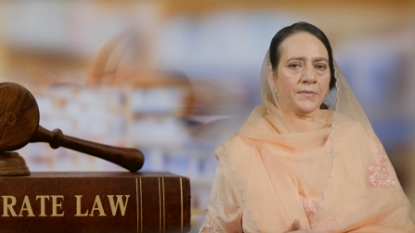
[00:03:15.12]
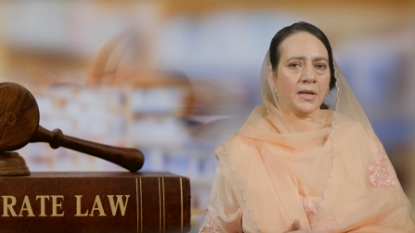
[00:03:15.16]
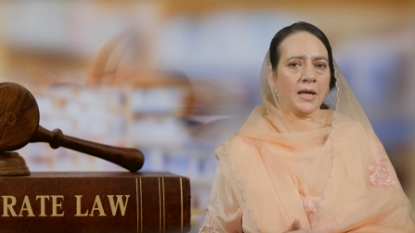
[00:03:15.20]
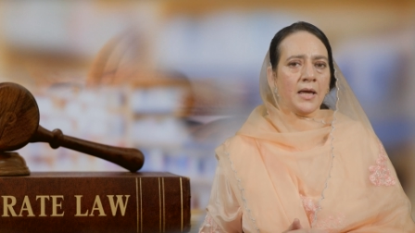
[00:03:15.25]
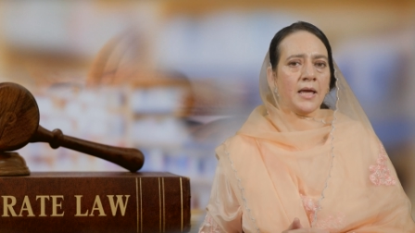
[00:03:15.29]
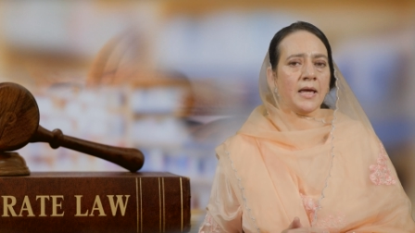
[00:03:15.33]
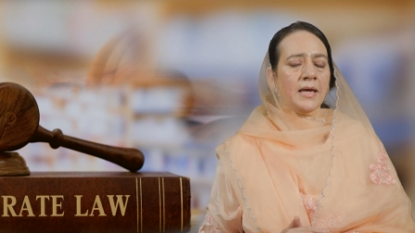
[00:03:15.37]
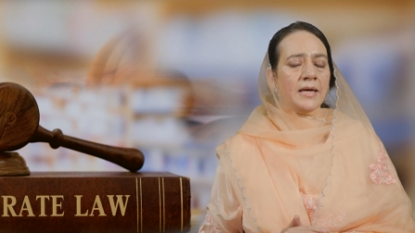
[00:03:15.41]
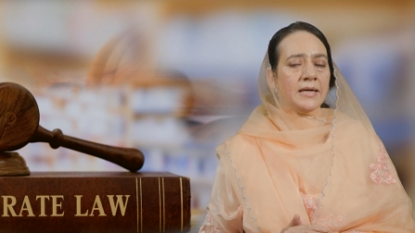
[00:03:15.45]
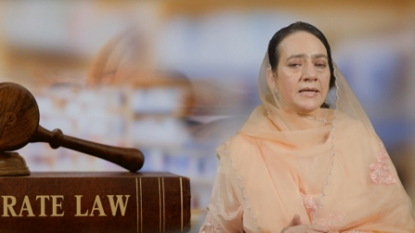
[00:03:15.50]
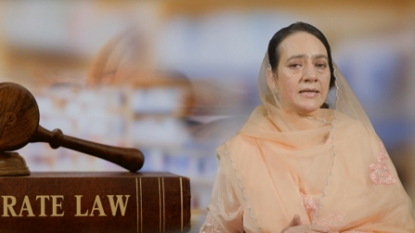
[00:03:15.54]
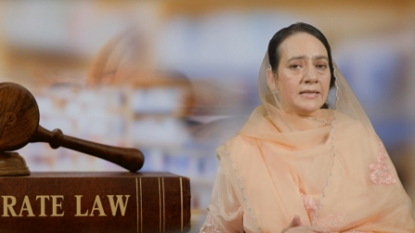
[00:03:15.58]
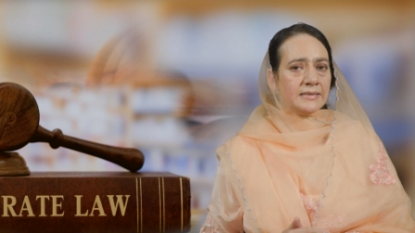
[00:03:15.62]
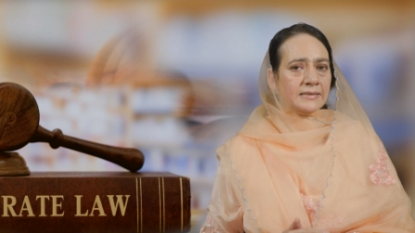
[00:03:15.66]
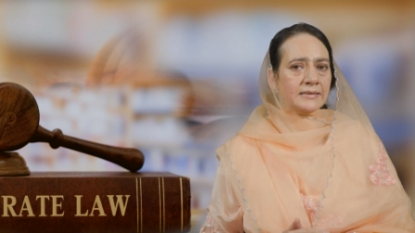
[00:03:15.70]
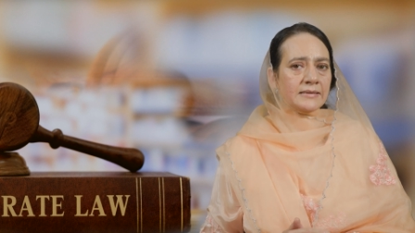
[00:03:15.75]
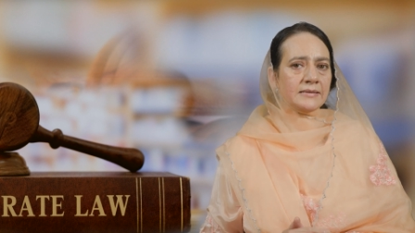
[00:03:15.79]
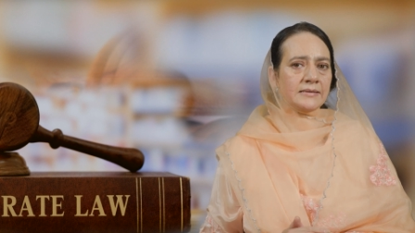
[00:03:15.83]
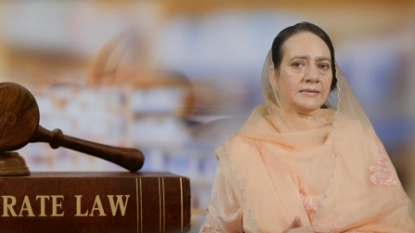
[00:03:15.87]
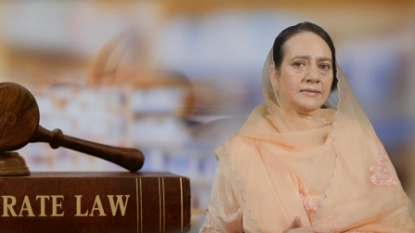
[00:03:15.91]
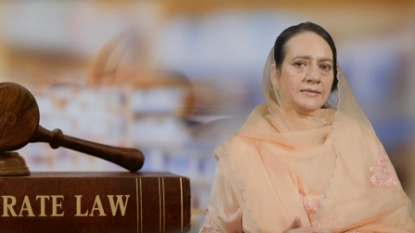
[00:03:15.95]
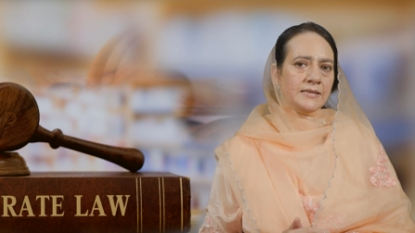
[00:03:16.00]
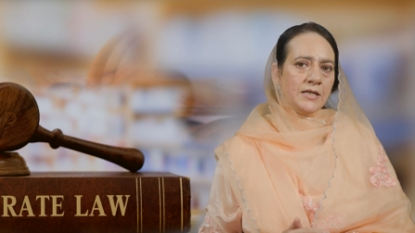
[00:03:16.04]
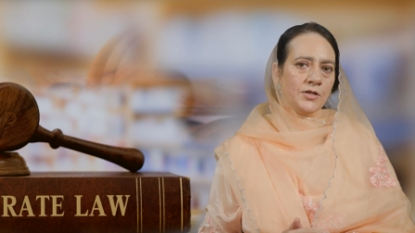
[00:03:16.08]
His
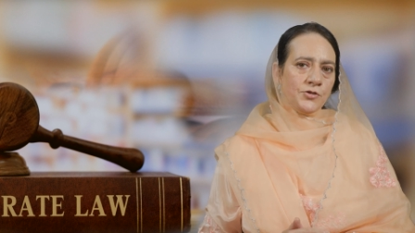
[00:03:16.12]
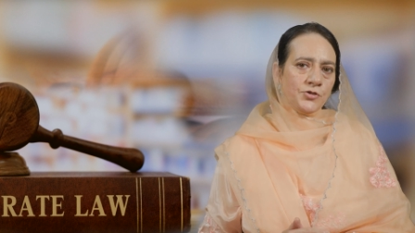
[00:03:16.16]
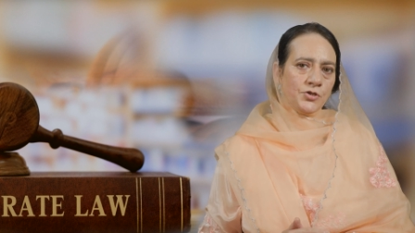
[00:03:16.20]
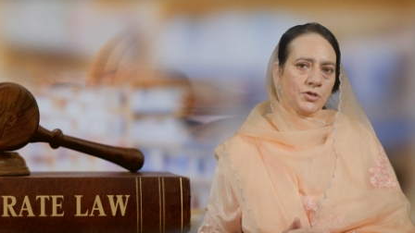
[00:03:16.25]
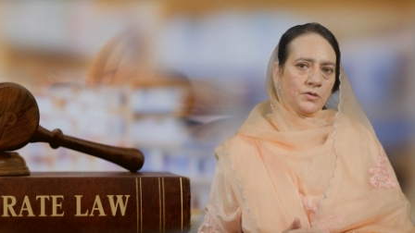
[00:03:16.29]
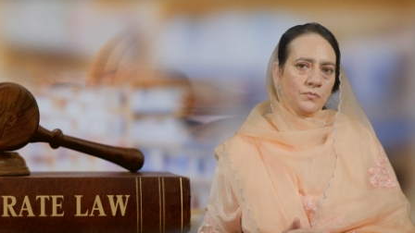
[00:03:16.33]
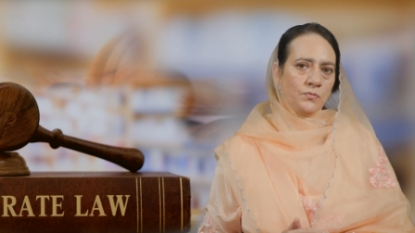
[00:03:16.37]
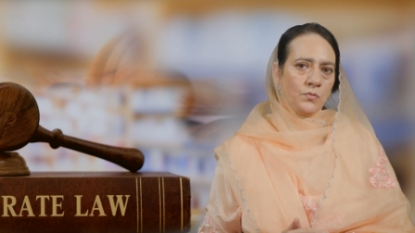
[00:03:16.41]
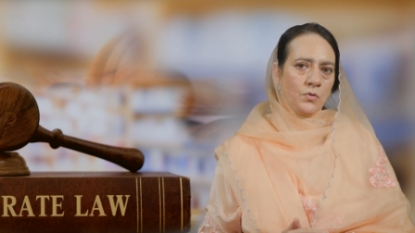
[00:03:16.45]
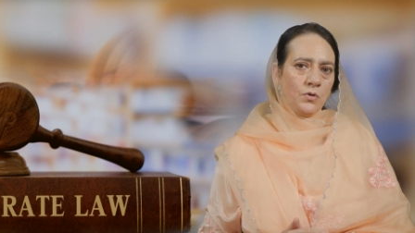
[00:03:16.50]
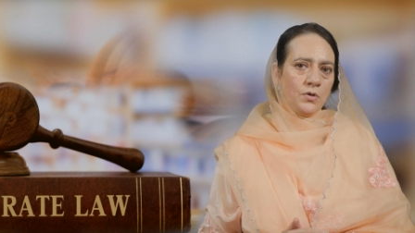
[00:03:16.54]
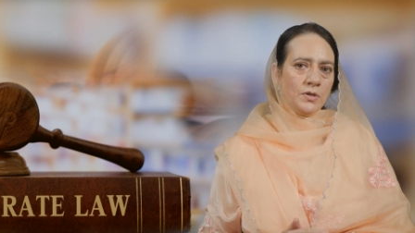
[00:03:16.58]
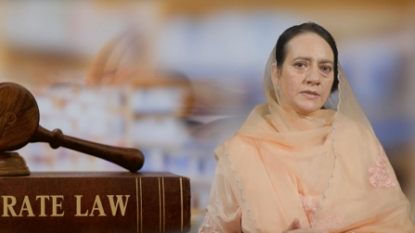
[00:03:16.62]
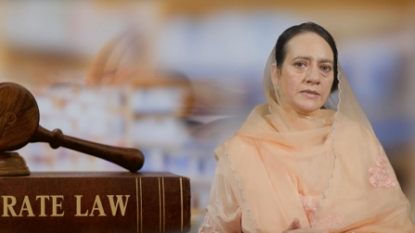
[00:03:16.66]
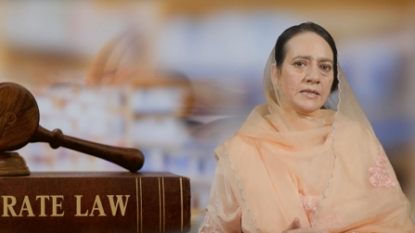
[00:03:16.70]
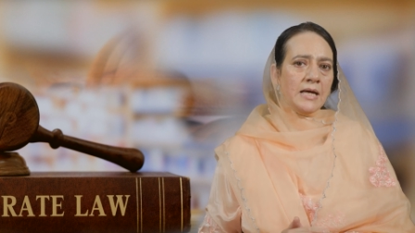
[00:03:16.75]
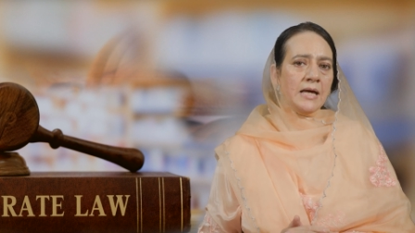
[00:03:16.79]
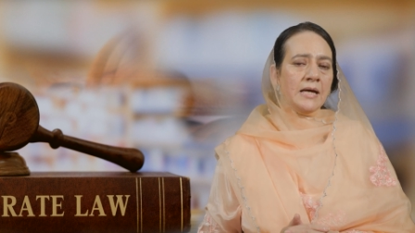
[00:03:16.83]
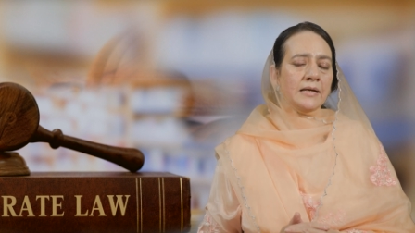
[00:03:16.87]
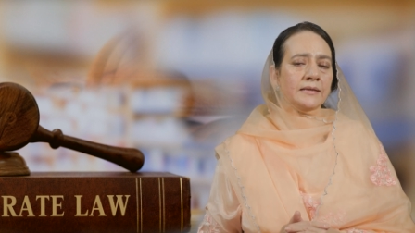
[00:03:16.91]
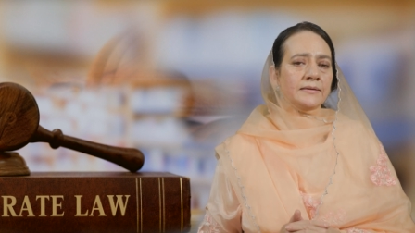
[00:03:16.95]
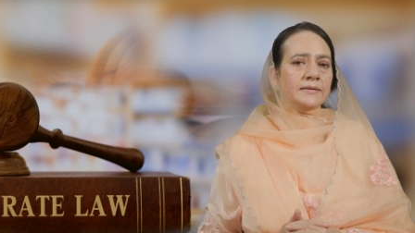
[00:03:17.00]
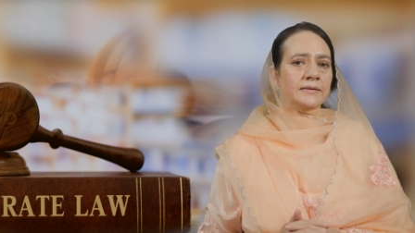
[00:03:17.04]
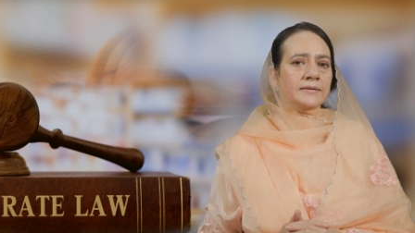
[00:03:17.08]
contention was
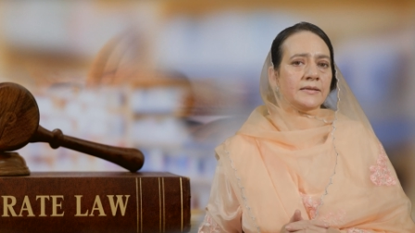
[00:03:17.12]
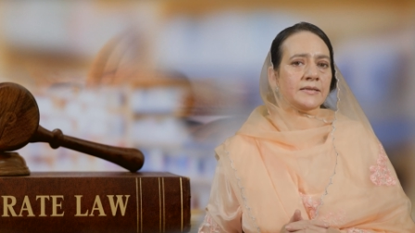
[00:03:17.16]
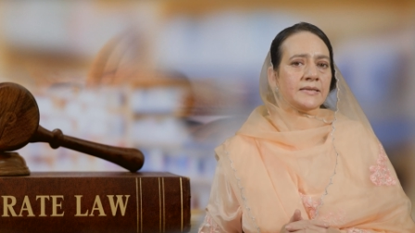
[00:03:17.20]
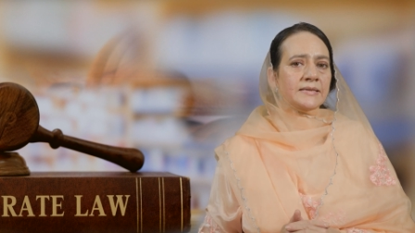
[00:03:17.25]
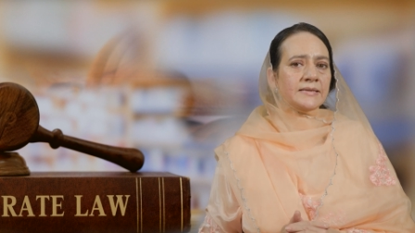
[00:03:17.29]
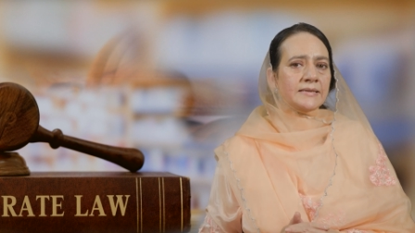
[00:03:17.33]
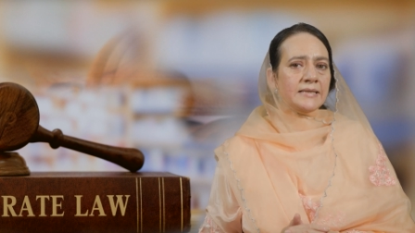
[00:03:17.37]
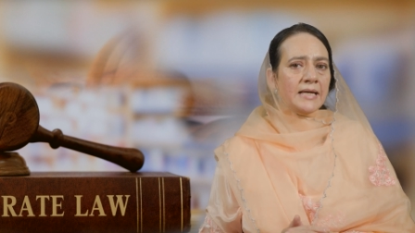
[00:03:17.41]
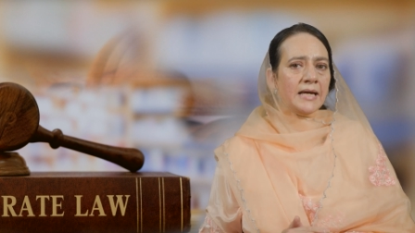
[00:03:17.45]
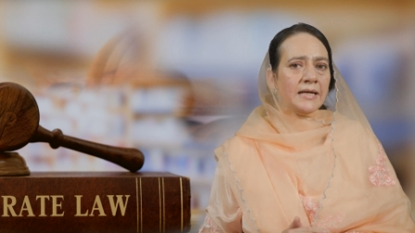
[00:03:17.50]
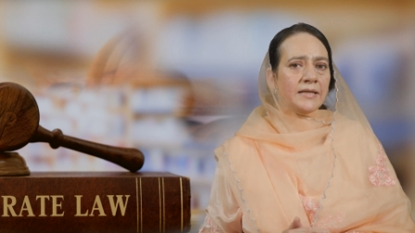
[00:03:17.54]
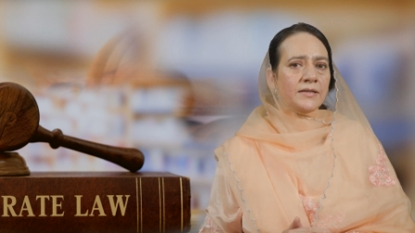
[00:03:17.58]
that the said